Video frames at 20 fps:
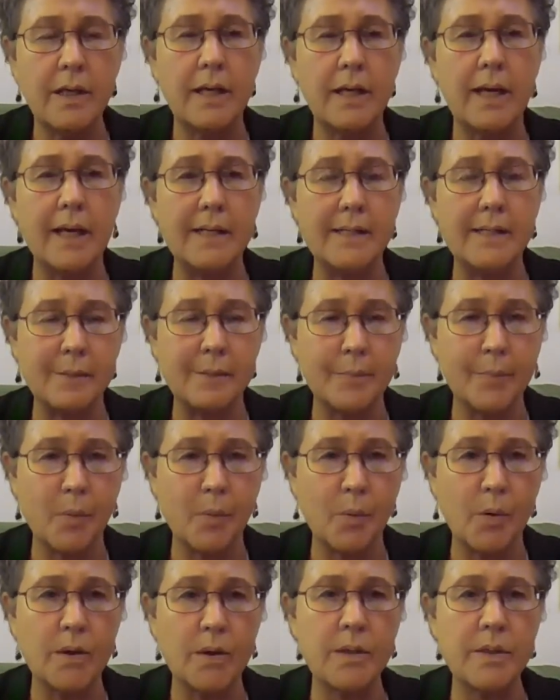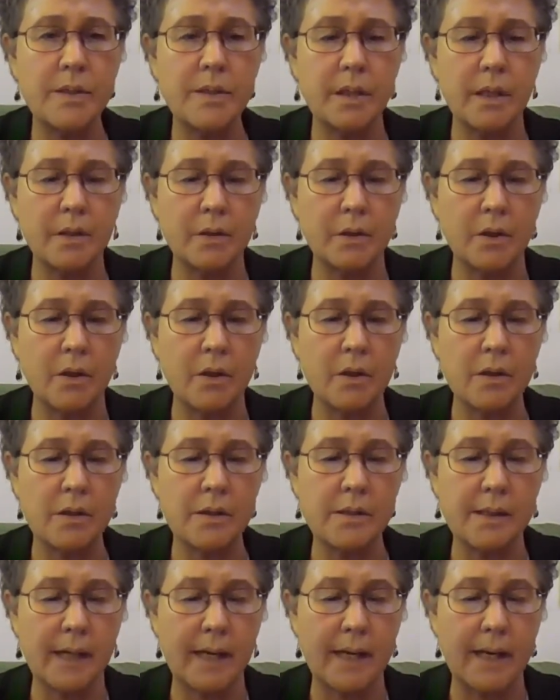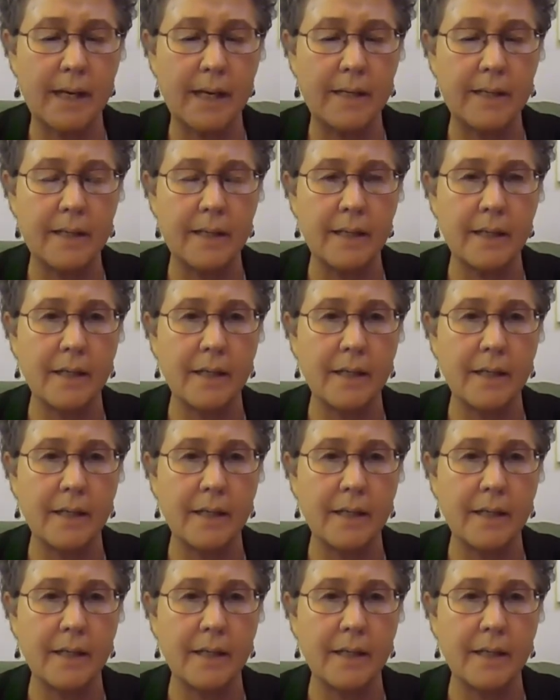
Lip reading: as important alongside